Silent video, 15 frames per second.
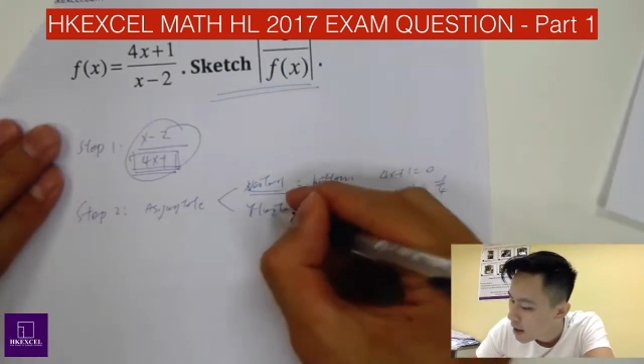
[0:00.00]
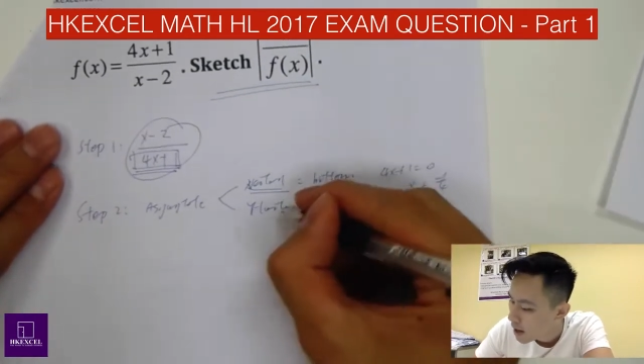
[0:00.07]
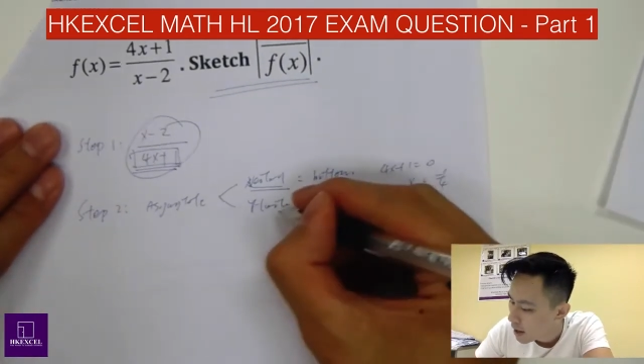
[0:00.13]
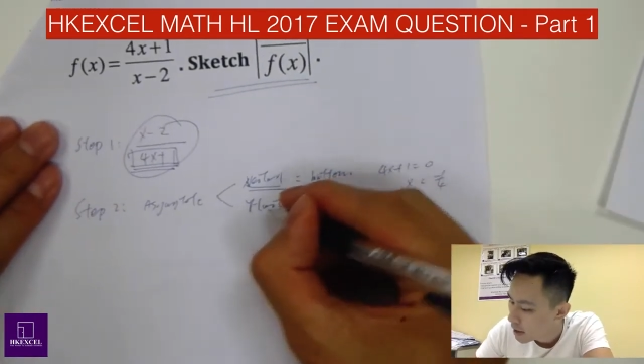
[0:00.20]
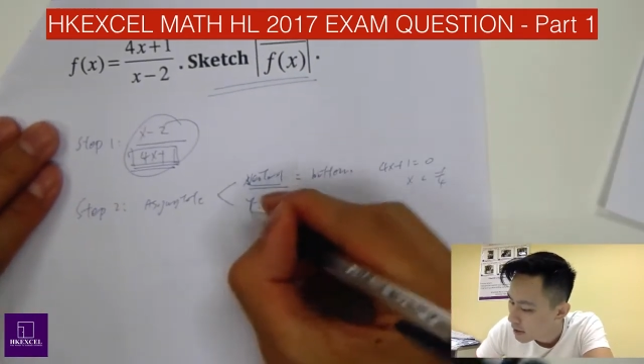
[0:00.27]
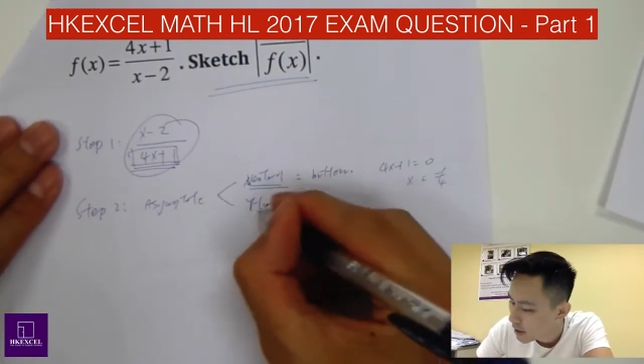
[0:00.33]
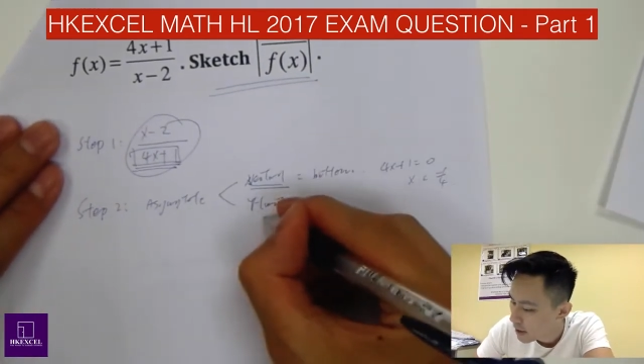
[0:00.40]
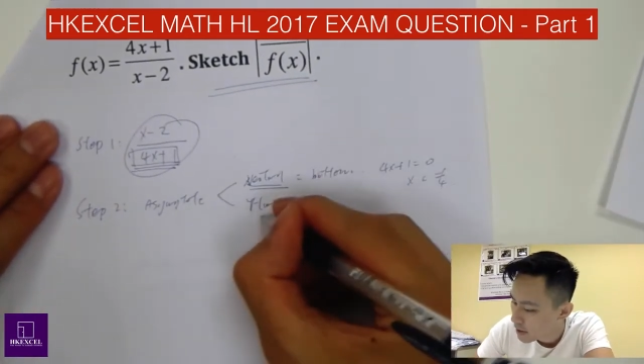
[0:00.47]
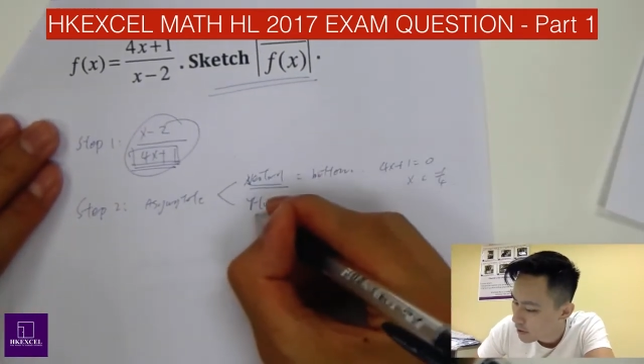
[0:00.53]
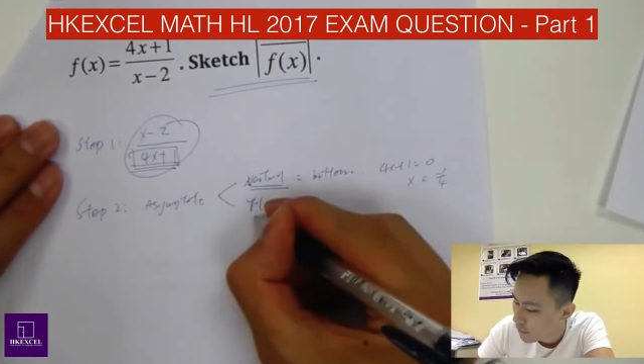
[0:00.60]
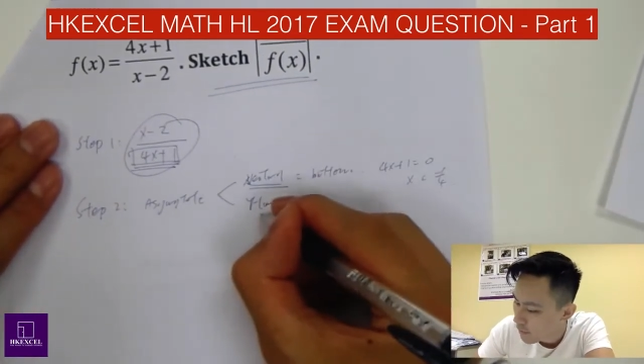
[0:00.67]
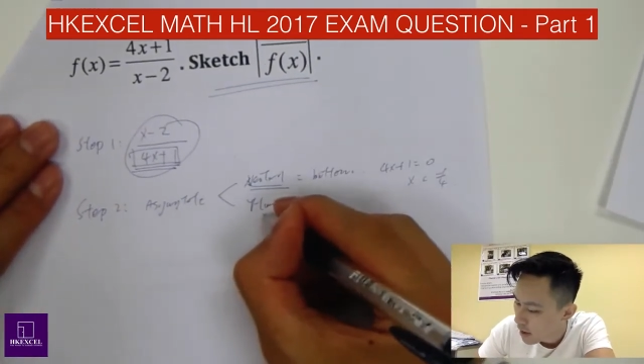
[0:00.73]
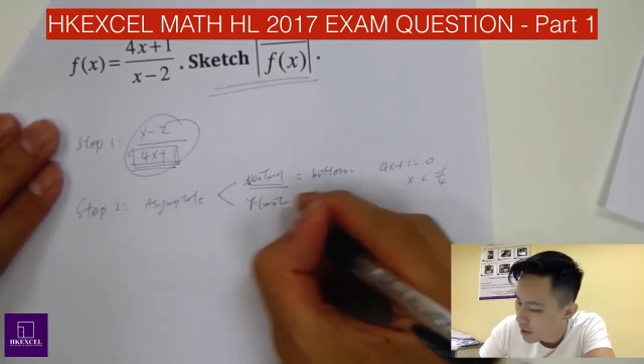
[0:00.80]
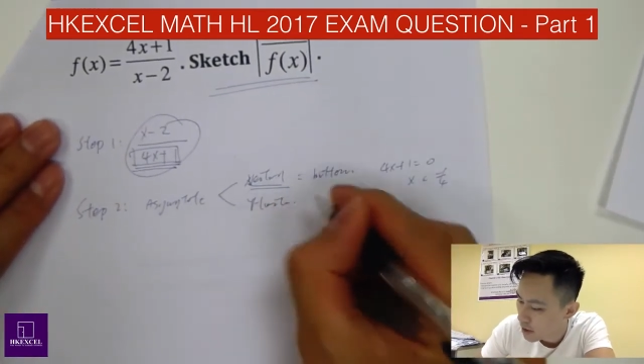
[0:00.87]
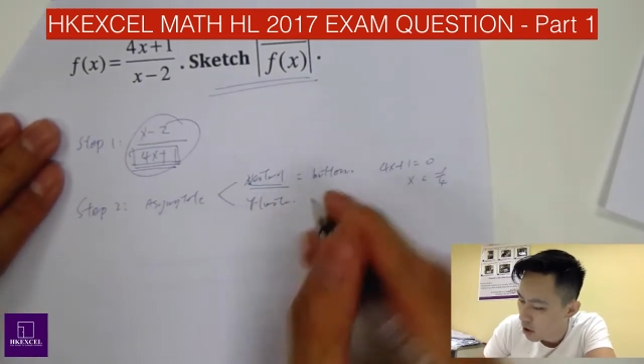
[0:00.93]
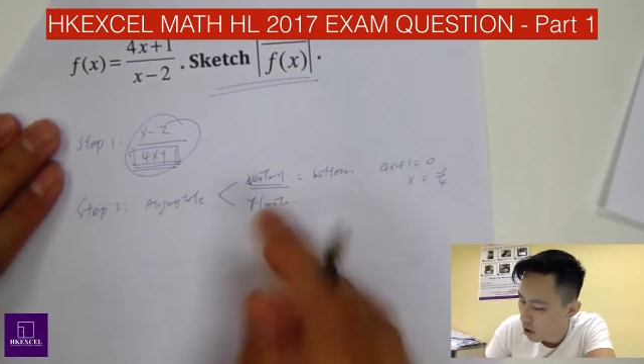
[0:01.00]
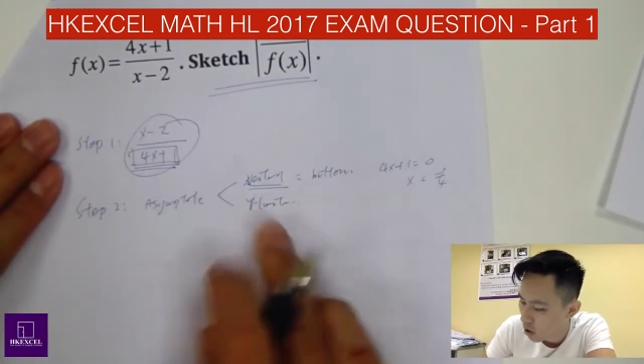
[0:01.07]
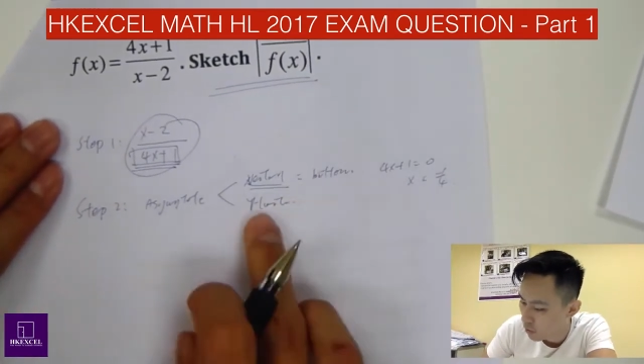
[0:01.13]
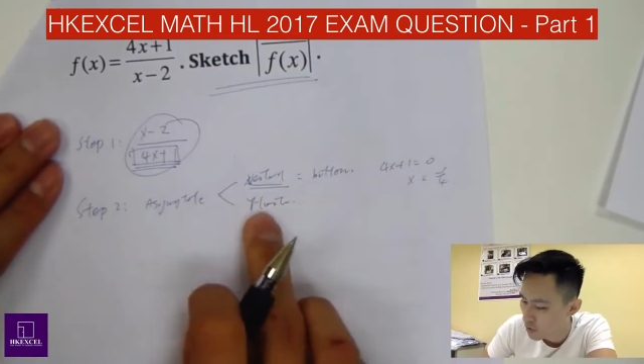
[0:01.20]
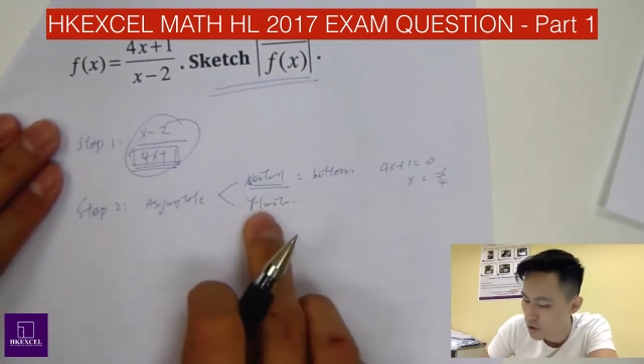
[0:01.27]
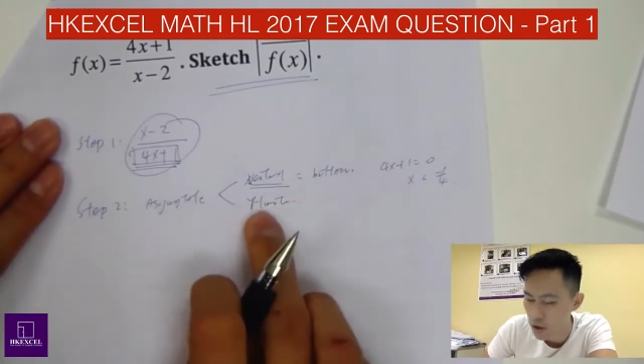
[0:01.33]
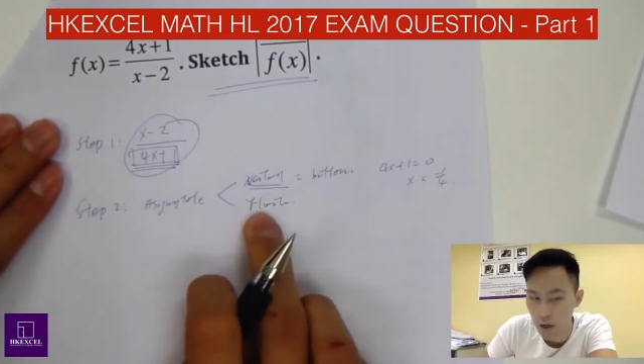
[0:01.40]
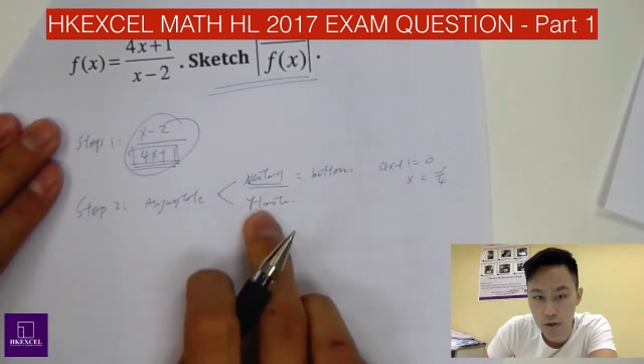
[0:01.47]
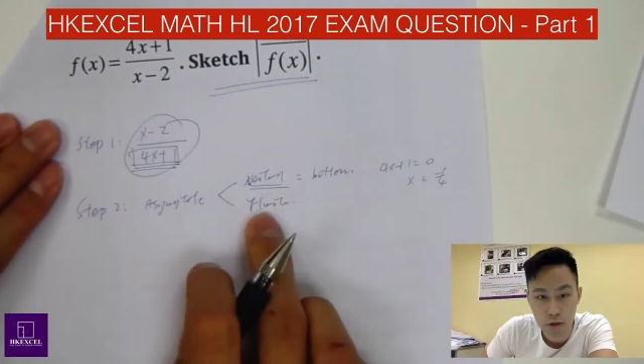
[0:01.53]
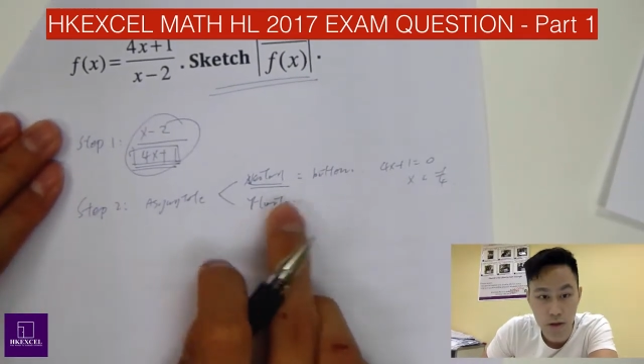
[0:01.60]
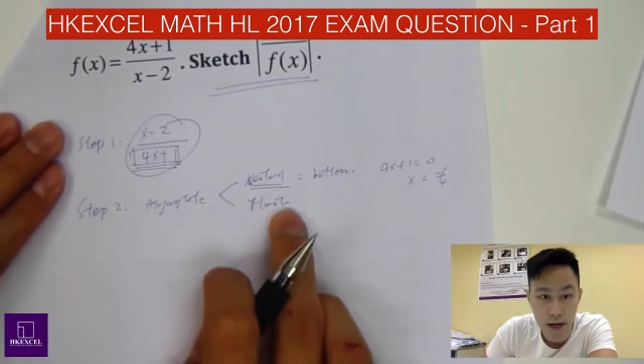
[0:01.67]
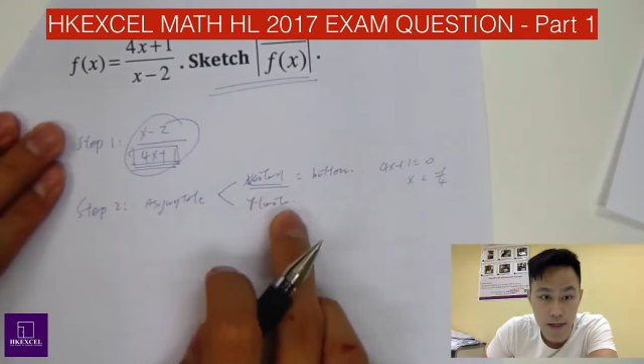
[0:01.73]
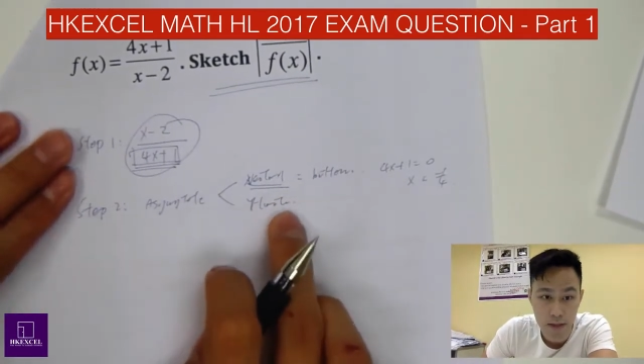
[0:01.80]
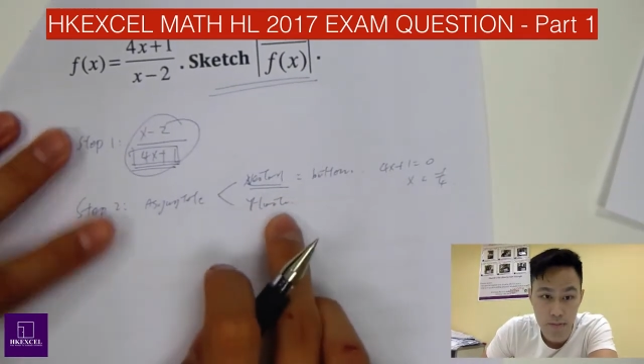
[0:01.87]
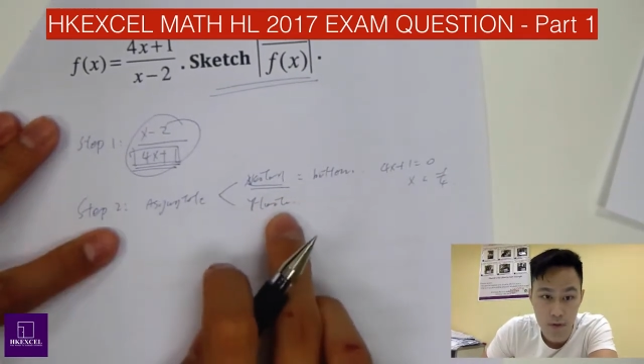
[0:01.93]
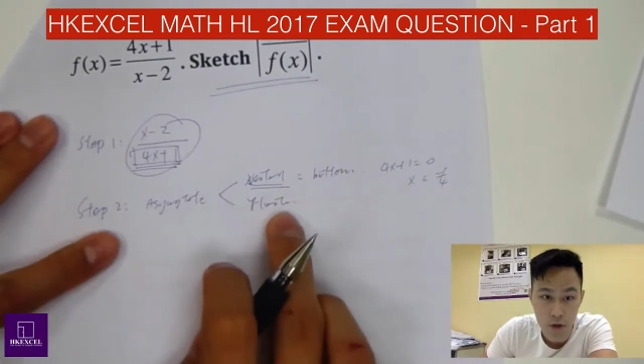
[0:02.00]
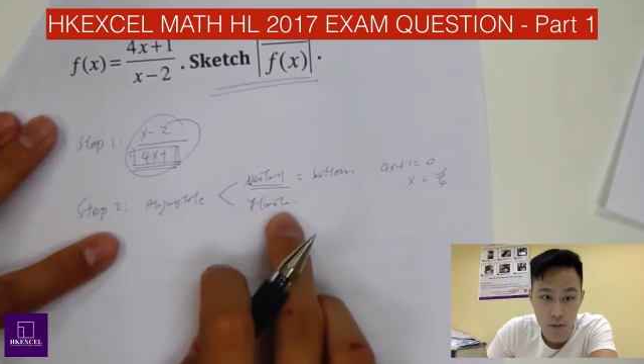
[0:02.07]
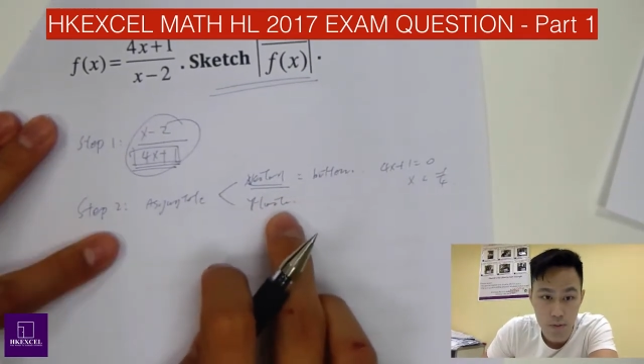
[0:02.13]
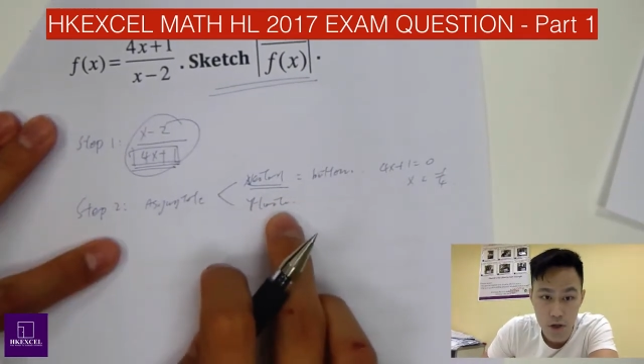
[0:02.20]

And then find the horizontal asymptote.